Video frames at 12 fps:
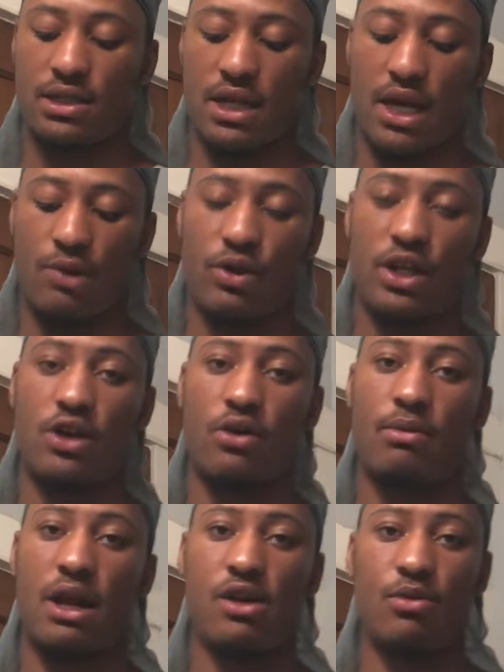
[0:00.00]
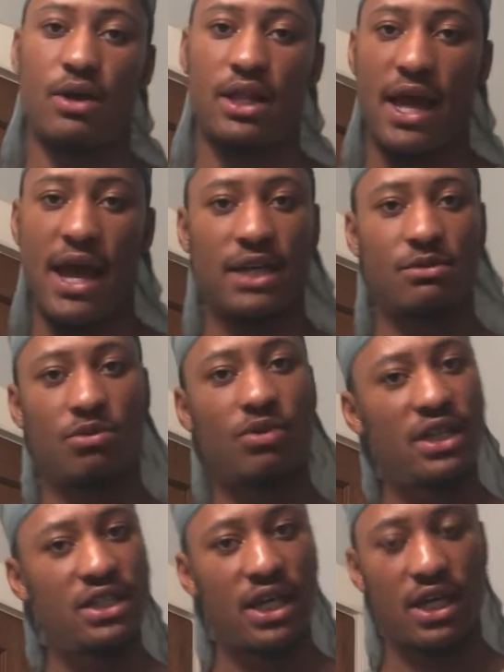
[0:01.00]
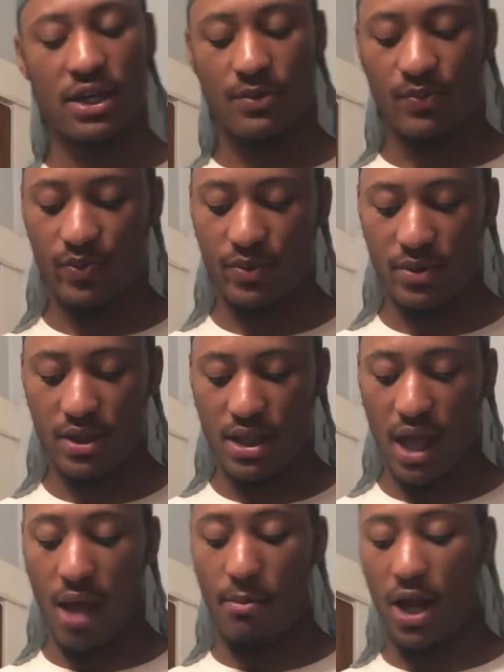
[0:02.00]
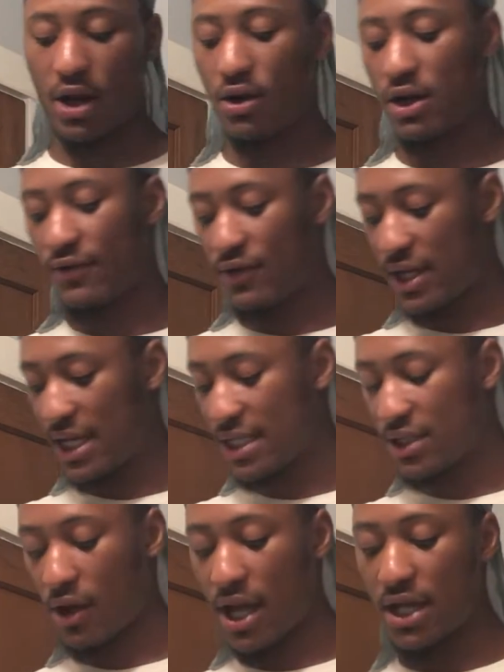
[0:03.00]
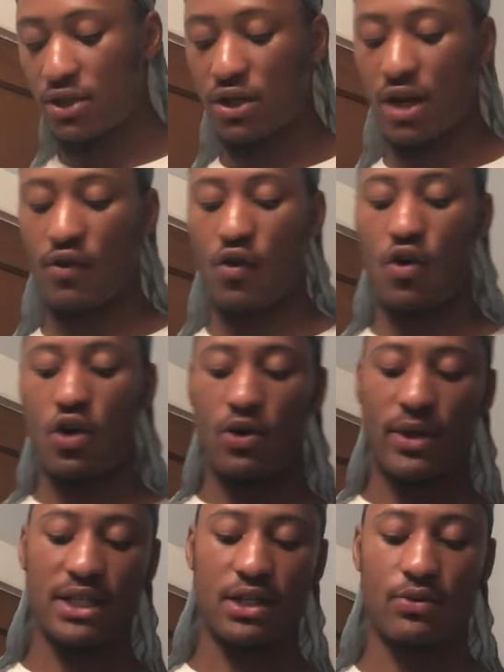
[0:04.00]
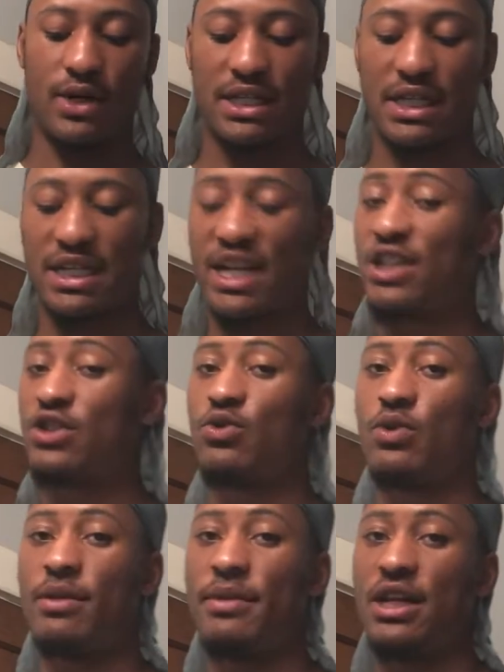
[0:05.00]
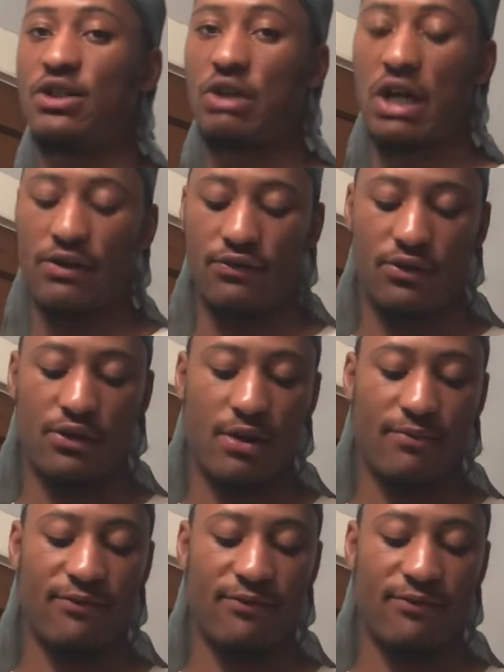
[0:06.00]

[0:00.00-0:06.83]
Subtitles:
Like, I wanted to go. My little brother asked me, PJ, like, my girl didn't want to eat, so I had to drive all the way to the west. That's like a 20-minute drive for her. I'm